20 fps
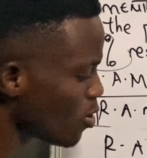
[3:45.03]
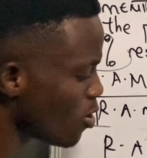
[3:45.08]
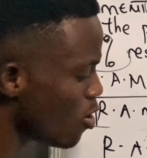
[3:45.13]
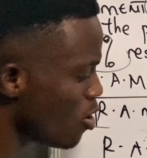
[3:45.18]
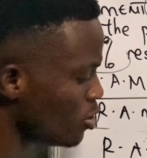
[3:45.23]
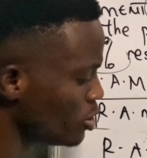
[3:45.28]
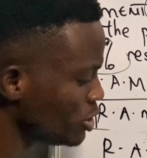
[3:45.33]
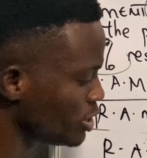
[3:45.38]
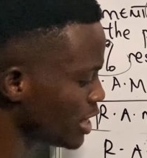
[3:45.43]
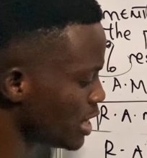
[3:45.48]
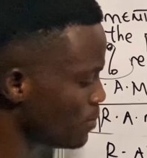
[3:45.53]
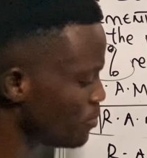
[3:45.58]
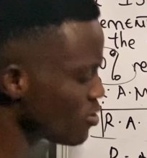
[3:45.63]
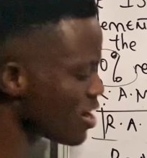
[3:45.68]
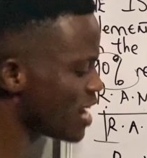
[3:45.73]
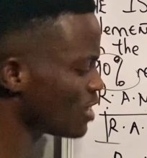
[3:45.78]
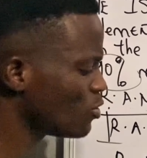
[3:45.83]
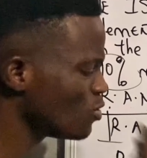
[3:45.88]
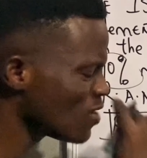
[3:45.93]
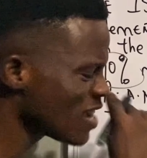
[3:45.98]
100.
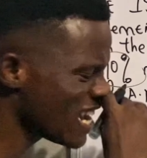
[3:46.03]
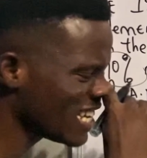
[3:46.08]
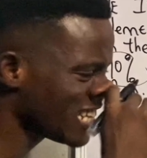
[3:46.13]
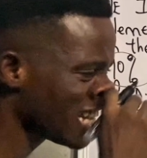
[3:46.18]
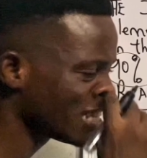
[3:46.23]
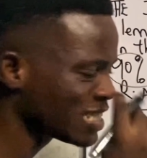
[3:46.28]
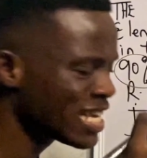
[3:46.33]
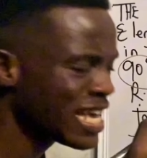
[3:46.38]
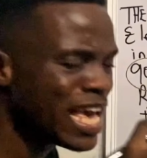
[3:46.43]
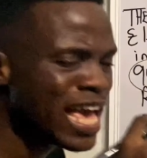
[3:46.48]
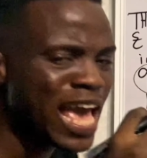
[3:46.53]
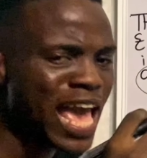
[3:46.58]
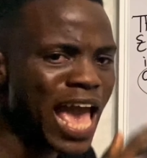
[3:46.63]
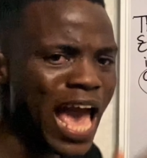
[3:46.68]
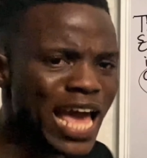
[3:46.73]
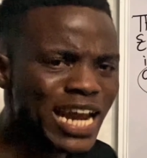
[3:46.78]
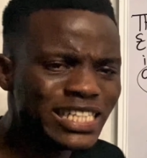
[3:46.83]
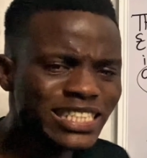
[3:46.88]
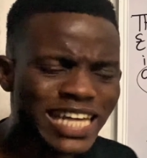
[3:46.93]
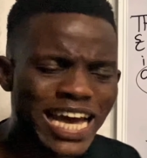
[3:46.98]
Because I told you guys that
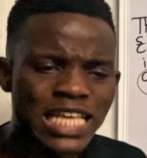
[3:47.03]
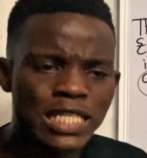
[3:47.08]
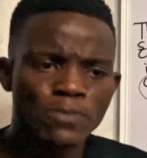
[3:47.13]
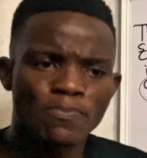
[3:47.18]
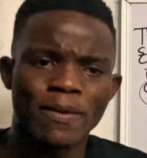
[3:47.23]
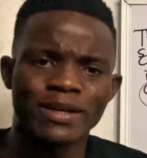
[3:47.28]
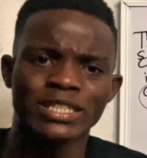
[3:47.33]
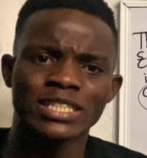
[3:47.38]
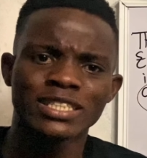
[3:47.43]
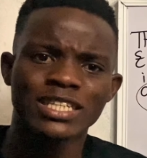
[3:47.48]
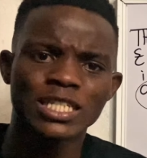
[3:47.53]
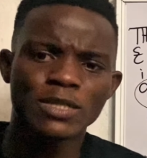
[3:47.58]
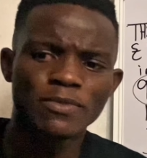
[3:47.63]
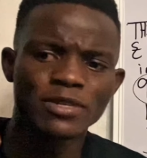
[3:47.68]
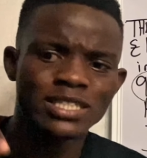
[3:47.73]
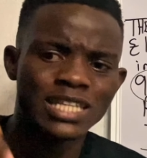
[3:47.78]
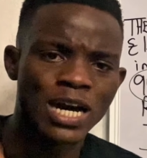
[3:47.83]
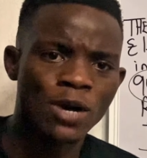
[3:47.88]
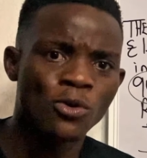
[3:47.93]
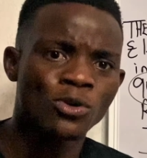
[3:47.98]
anything that is percentage
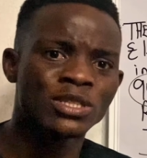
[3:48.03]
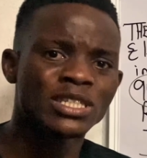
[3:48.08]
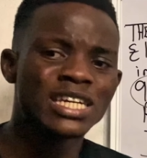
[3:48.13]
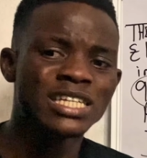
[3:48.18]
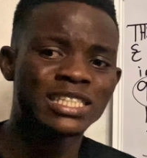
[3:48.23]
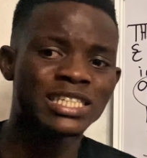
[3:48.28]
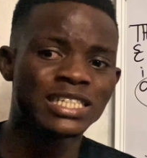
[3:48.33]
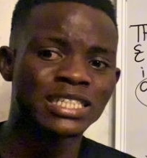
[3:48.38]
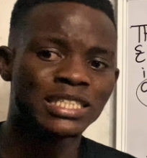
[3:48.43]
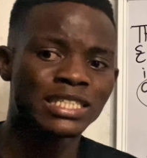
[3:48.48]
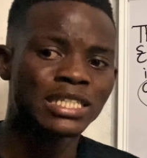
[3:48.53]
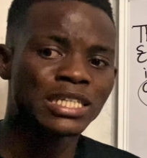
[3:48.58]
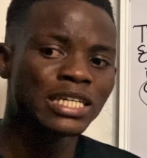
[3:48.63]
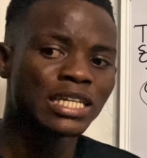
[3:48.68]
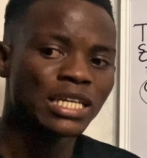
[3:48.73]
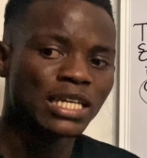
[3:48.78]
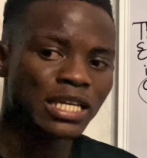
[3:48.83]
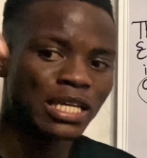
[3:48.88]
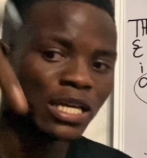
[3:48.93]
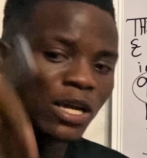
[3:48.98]
means that what? It is
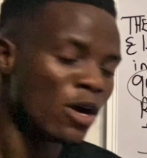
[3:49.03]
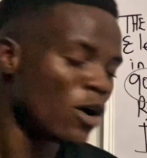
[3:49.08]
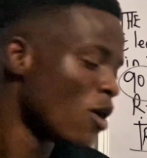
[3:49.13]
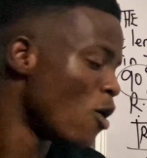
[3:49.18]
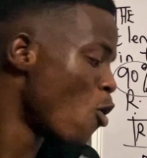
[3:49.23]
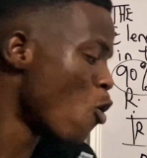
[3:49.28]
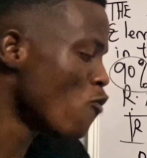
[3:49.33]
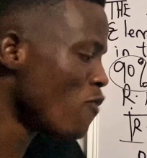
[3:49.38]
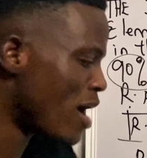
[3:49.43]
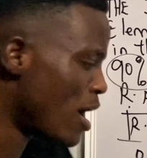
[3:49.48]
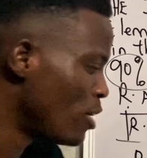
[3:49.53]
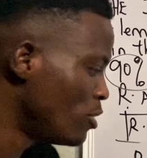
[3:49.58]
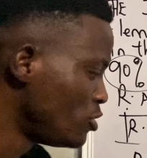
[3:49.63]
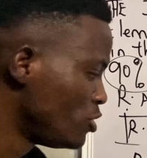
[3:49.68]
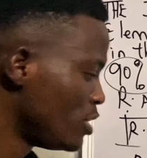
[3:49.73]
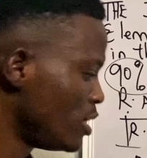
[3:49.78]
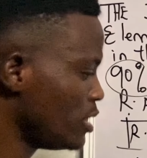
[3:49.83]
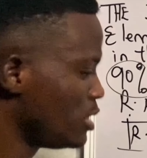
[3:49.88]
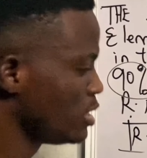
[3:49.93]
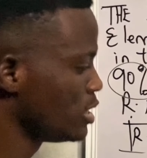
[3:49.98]
over
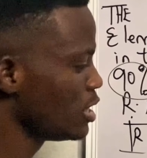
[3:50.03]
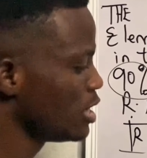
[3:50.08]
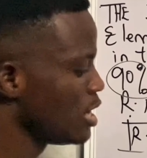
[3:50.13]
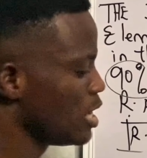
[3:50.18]
100.